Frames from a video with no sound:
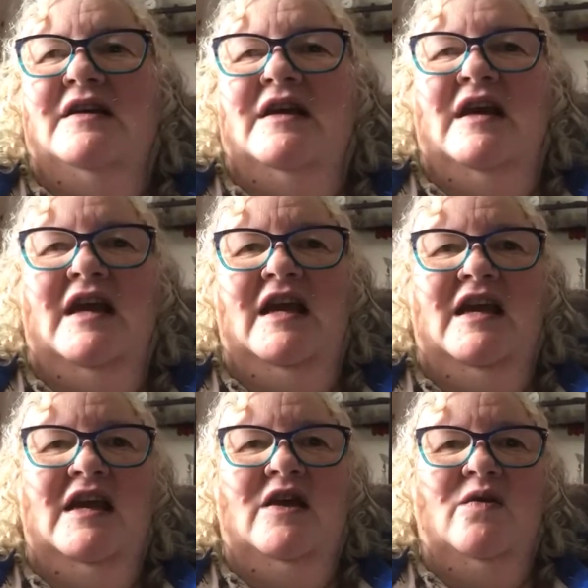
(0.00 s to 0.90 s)

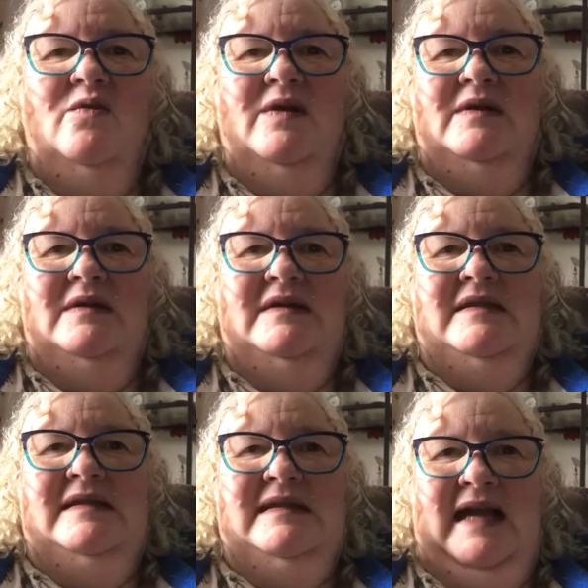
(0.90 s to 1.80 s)
he will
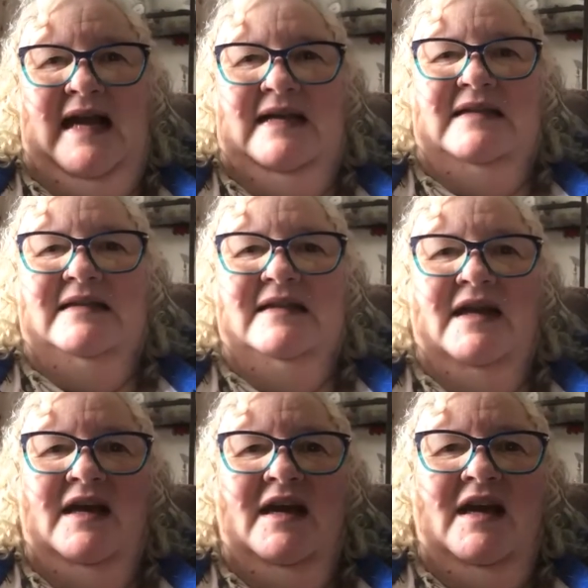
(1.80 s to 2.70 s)
stand,
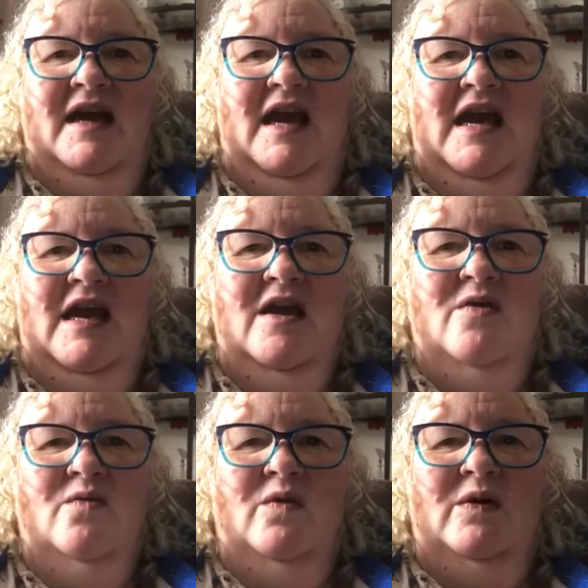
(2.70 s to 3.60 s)
he
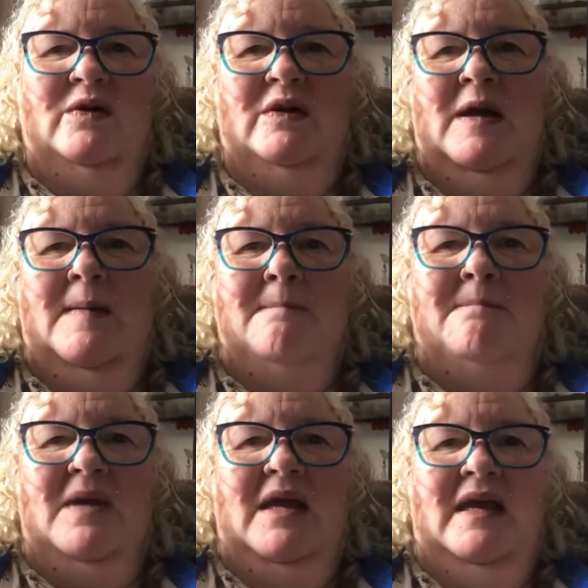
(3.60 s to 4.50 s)
will
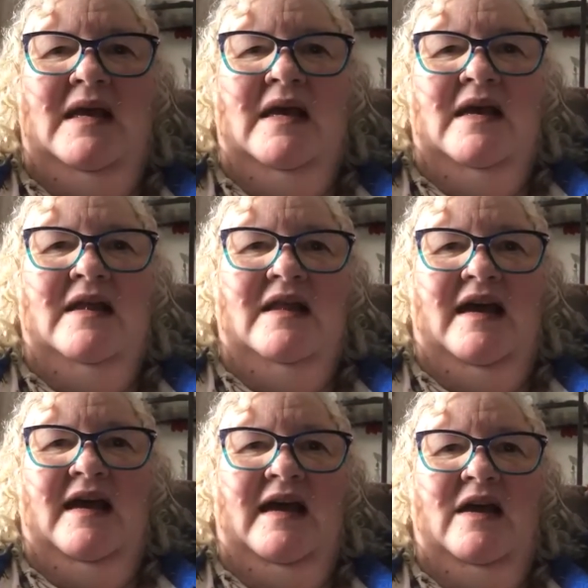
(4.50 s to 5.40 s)
be
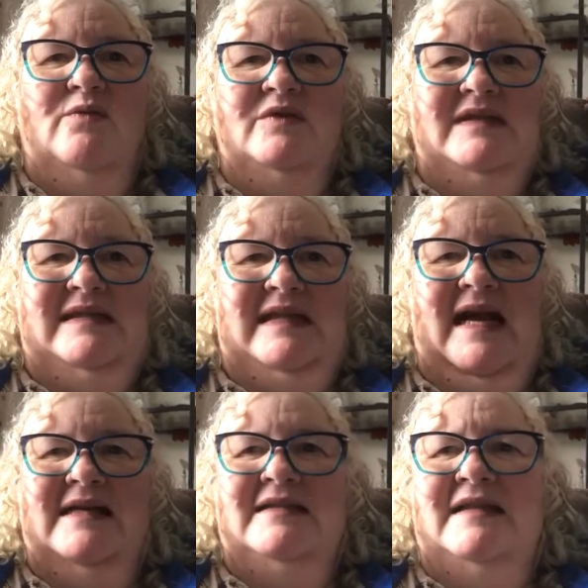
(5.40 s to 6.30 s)
there, he will
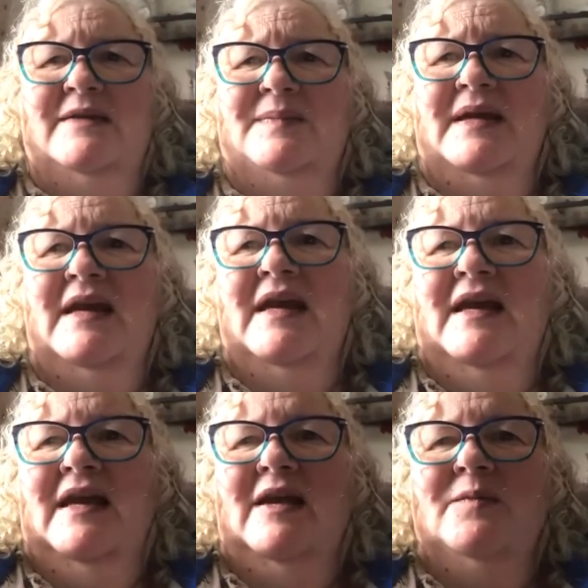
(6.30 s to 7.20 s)
stand, he'll
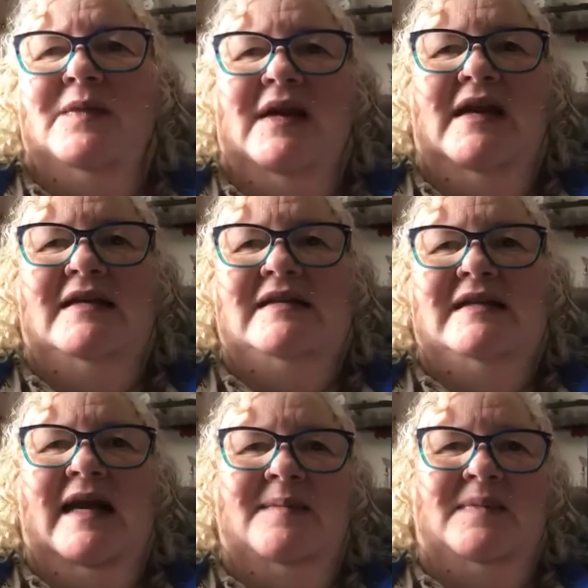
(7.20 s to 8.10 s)
be
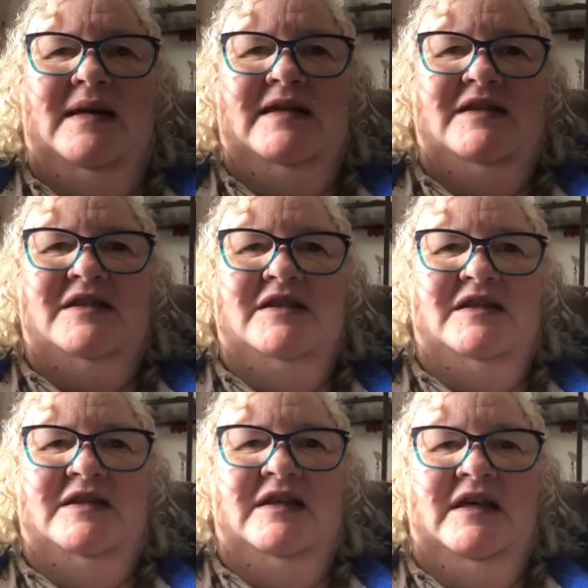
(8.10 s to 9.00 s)
established.